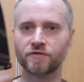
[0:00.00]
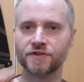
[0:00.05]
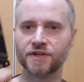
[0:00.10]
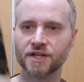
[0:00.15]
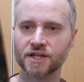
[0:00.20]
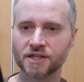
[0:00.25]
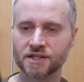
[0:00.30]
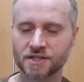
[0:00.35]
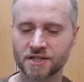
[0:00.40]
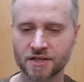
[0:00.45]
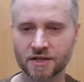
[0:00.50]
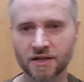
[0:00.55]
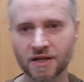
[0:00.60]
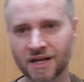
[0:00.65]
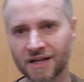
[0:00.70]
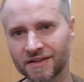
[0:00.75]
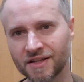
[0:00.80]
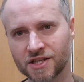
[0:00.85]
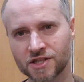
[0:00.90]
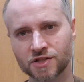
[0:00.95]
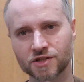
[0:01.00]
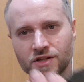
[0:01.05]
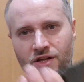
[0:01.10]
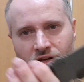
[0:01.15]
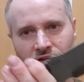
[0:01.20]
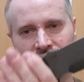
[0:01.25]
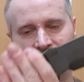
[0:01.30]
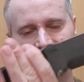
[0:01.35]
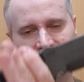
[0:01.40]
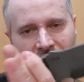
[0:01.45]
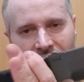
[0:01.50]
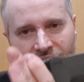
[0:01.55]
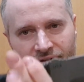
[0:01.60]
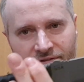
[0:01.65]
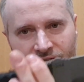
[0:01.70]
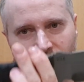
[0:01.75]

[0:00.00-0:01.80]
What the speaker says: the knife,